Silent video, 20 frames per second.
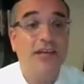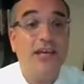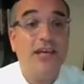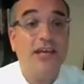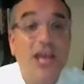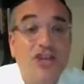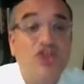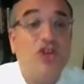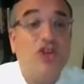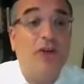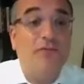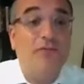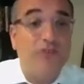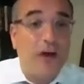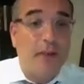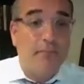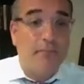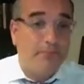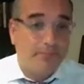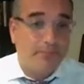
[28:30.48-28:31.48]
Each of
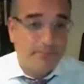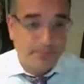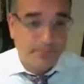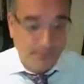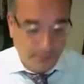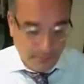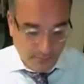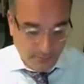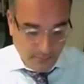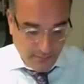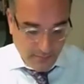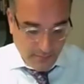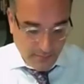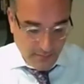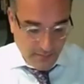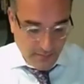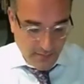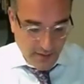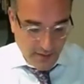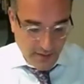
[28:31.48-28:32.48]
them
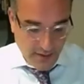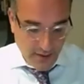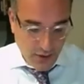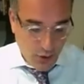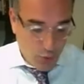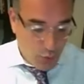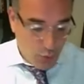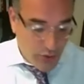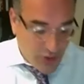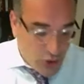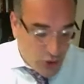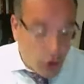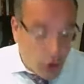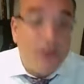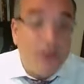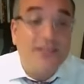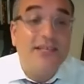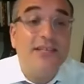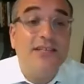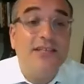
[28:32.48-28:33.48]

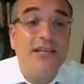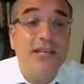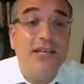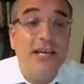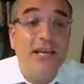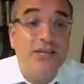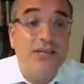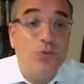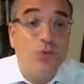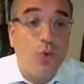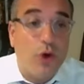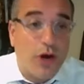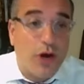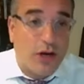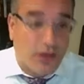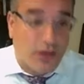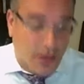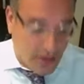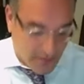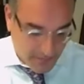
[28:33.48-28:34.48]
rejoices in his
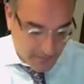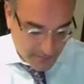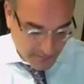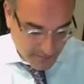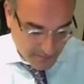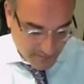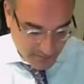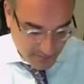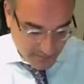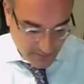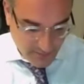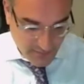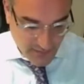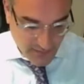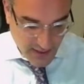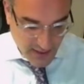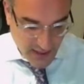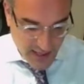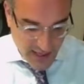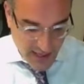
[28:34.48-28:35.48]
work
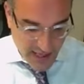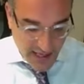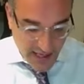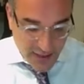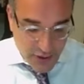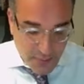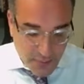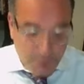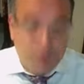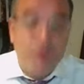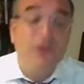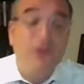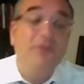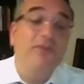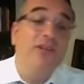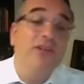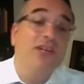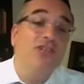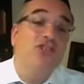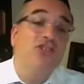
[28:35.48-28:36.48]
and the
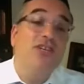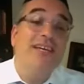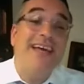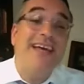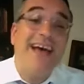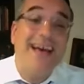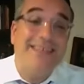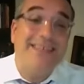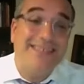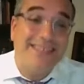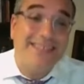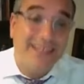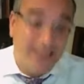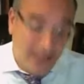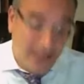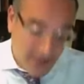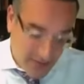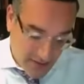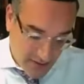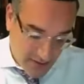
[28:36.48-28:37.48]
privilege he has
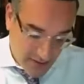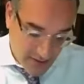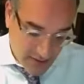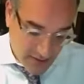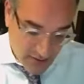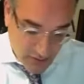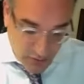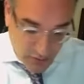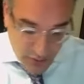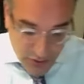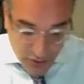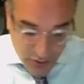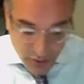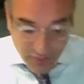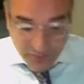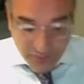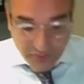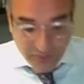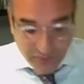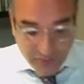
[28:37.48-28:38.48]
to
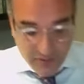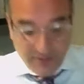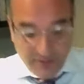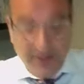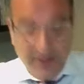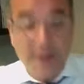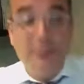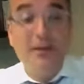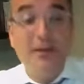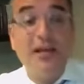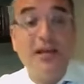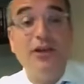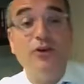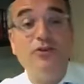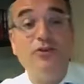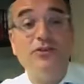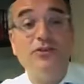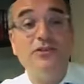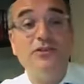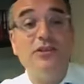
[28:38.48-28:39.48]
serve and be
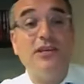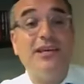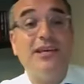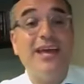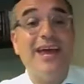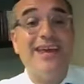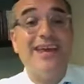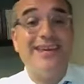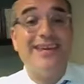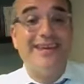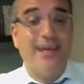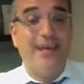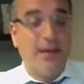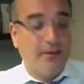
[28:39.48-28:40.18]
close to the king.